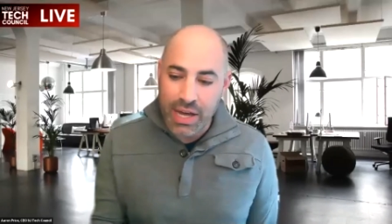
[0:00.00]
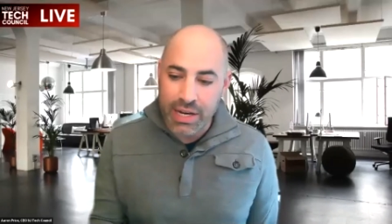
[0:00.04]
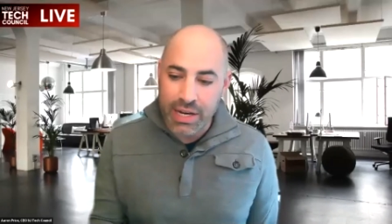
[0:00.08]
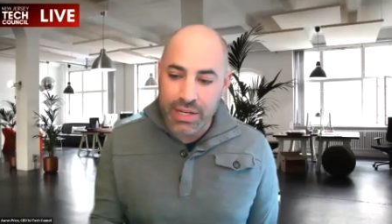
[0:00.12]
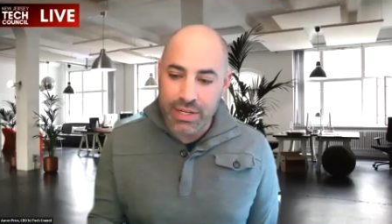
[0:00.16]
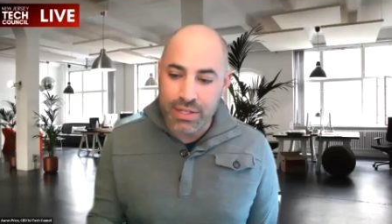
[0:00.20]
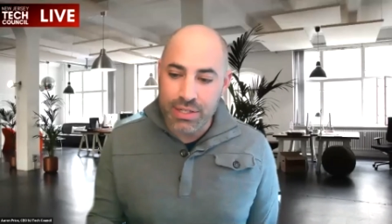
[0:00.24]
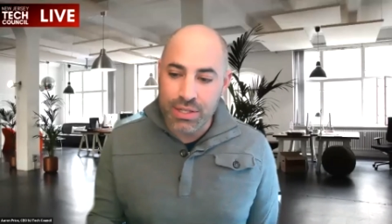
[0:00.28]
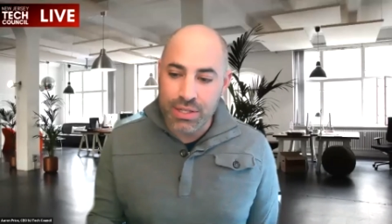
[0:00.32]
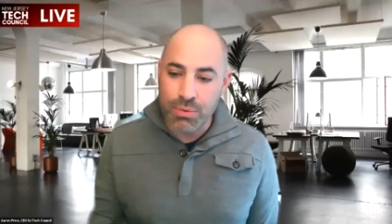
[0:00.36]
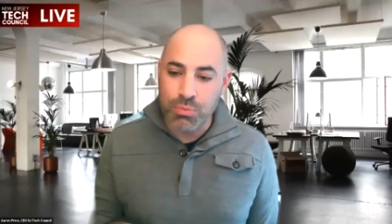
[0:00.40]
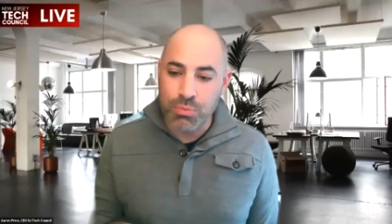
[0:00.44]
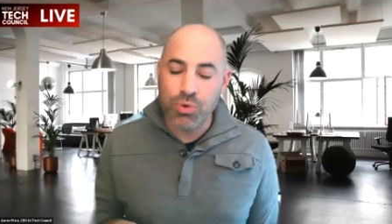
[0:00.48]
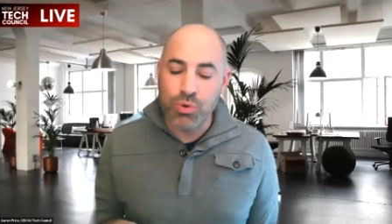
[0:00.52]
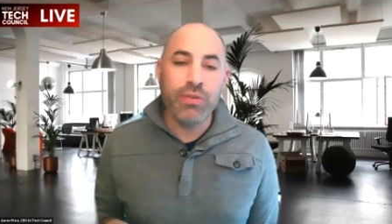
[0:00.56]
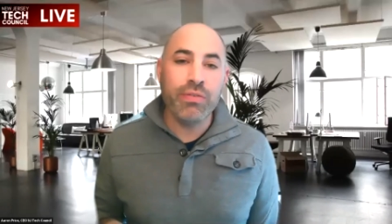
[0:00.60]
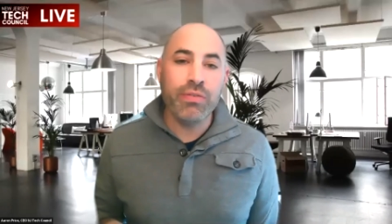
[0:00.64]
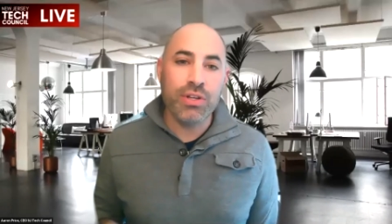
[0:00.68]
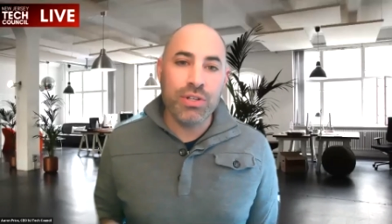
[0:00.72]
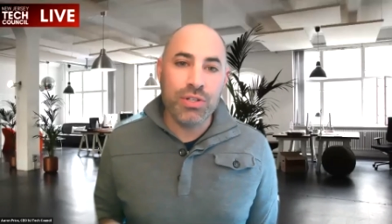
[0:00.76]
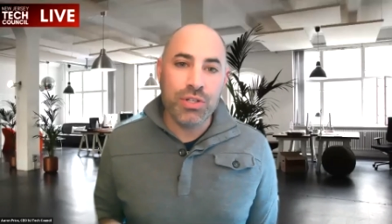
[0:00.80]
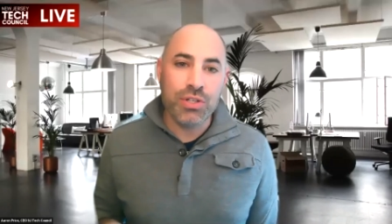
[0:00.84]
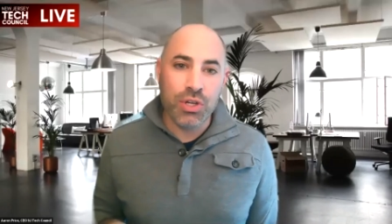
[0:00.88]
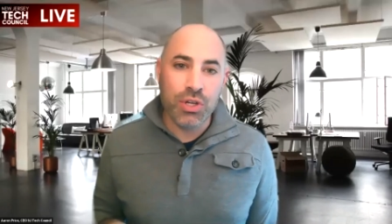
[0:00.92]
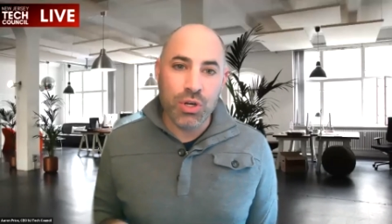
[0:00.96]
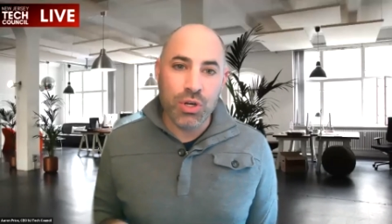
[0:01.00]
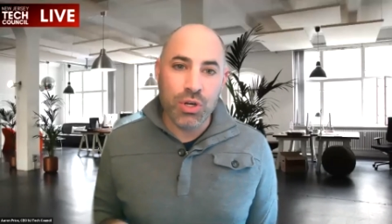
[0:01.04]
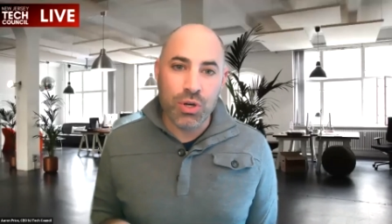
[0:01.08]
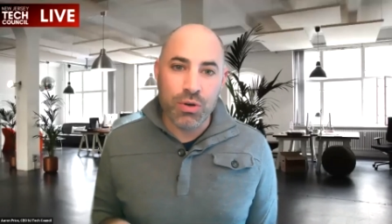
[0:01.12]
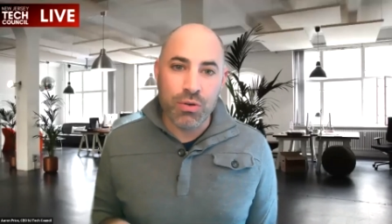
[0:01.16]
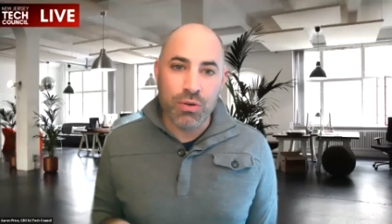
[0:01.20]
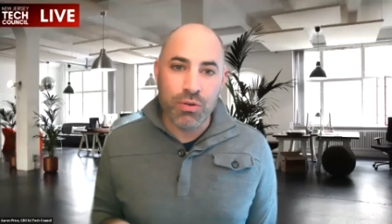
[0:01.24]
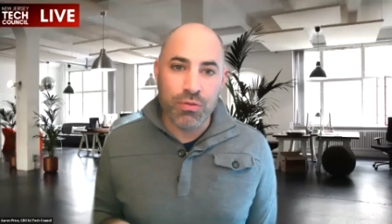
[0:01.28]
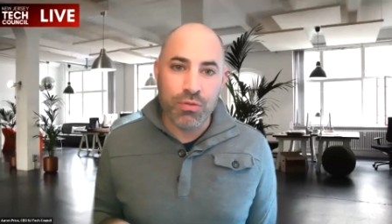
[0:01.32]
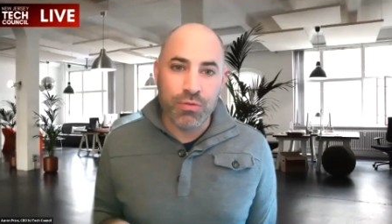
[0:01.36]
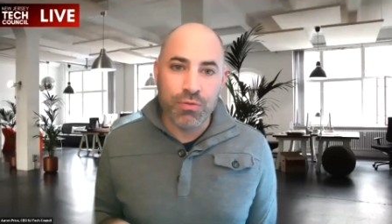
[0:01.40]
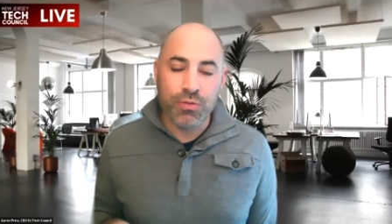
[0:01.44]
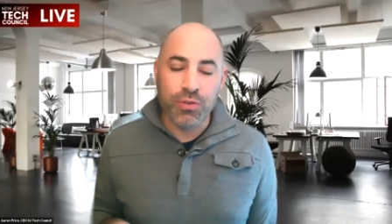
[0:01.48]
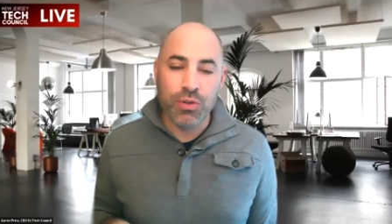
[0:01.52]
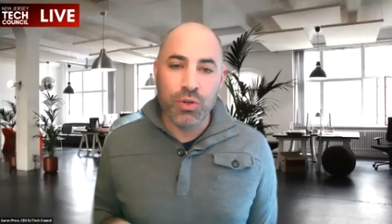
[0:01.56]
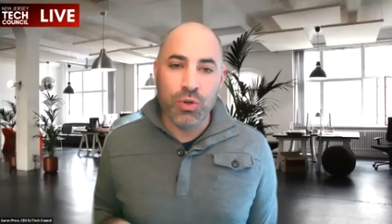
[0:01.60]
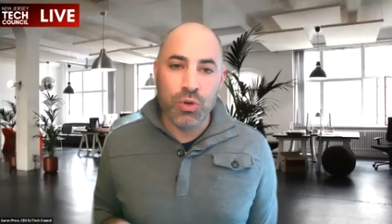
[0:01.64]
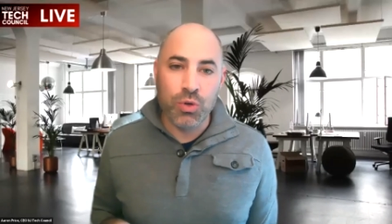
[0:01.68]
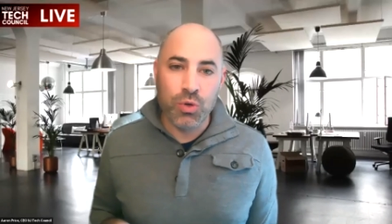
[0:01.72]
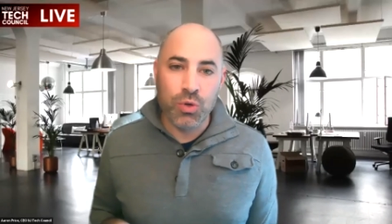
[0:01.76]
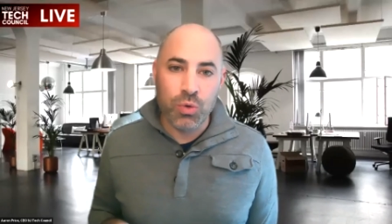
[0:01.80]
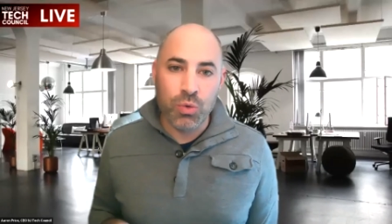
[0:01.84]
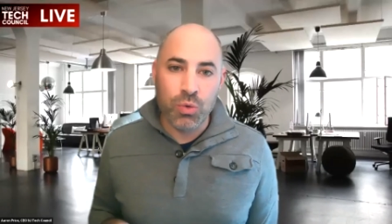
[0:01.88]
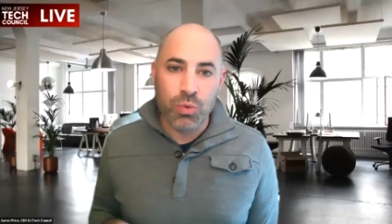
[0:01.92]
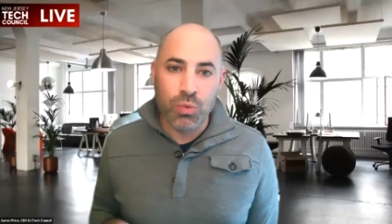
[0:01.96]
is the previous year
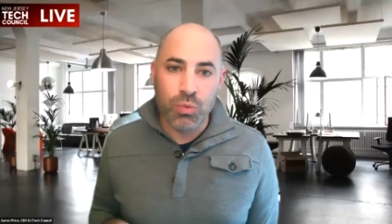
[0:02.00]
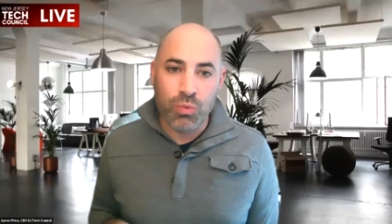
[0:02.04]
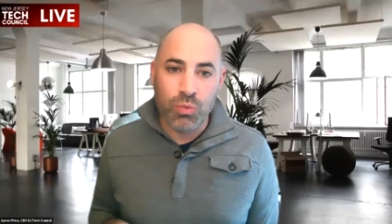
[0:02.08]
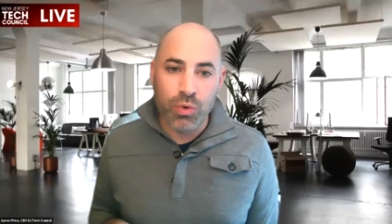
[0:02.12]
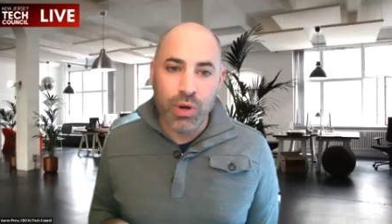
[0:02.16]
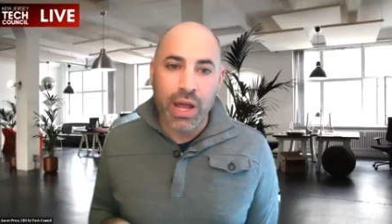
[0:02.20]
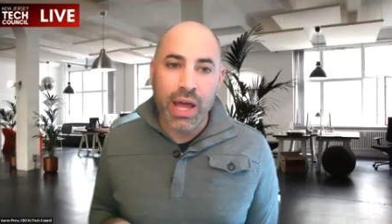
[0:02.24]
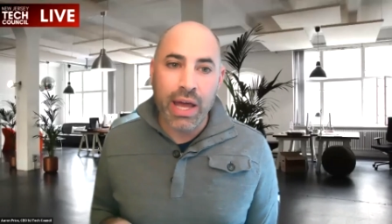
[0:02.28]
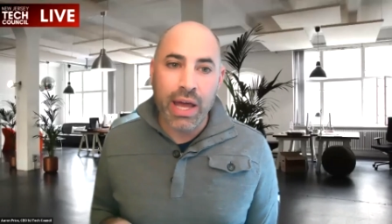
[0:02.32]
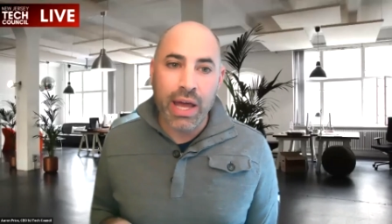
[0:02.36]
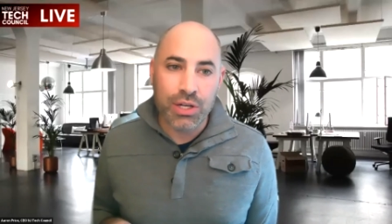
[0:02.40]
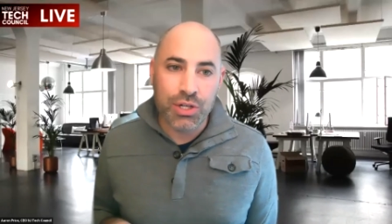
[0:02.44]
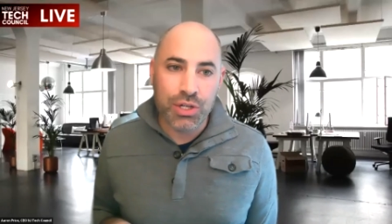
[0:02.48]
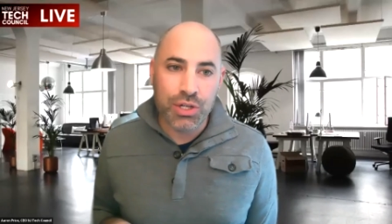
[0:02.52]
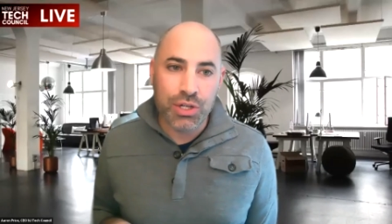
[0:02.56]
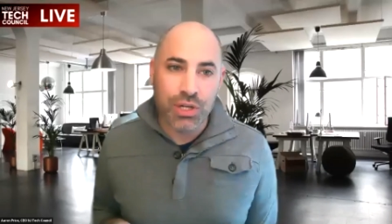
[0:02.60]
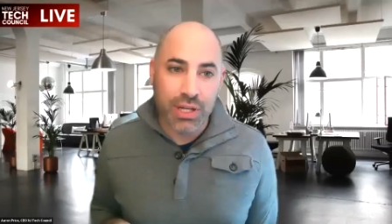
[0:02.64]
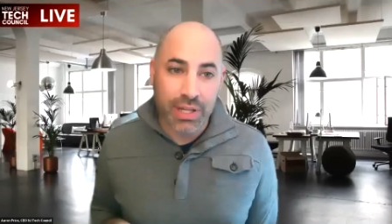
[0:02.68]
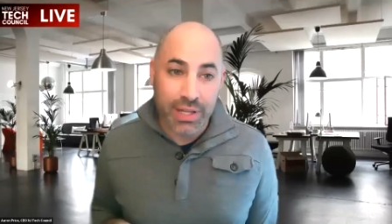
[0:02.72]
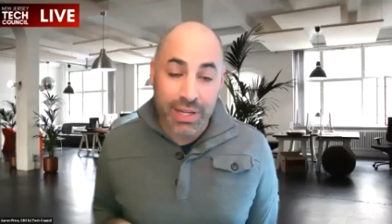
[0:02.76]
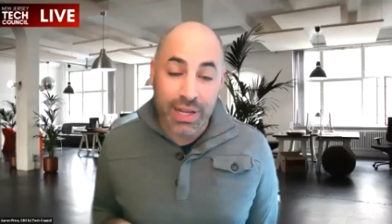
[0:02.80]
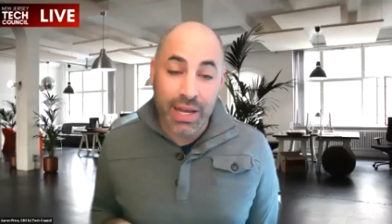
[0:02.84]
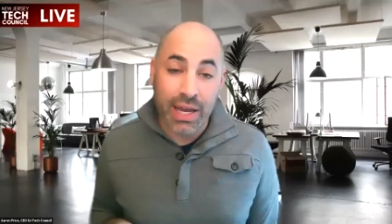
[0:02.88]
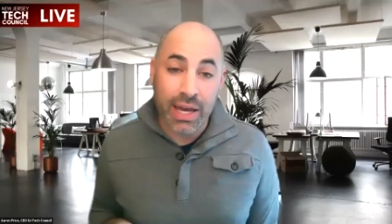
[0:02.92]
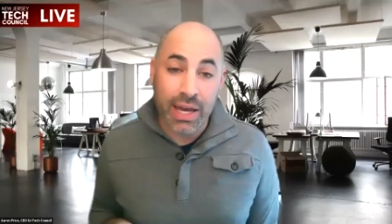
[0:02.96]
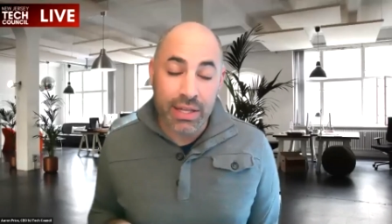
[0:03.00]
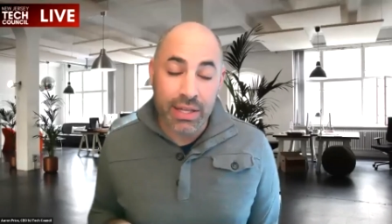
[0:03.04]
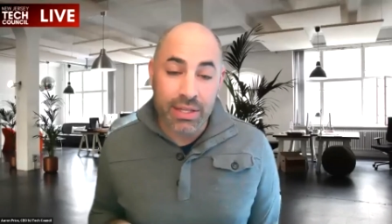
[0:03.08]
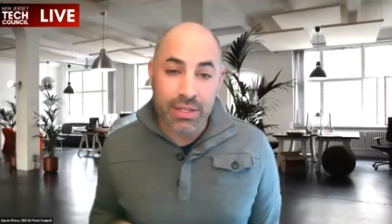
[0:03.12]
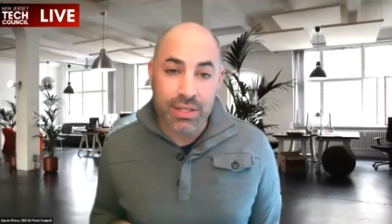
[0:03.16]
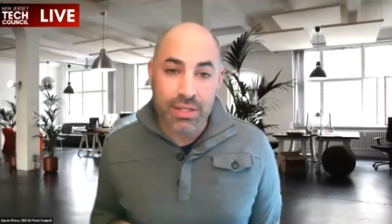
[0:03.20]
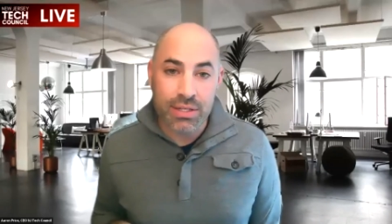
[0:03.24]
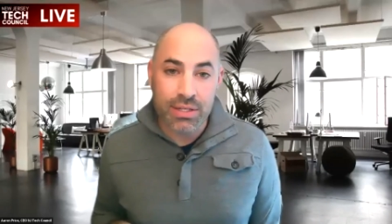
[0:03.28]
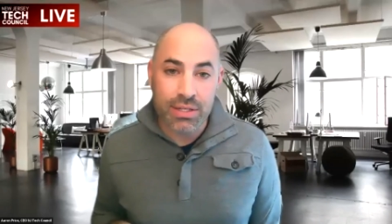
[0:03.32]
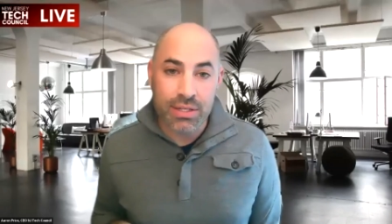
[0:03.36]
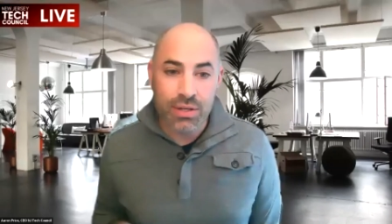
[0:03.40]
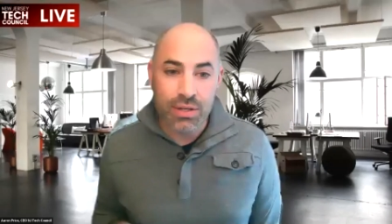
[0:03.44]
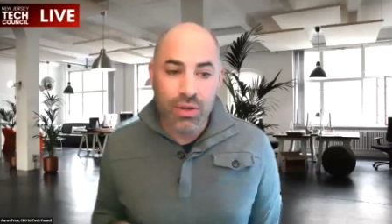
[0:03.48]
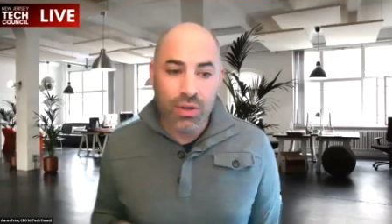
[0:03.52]
flu reaction and deaths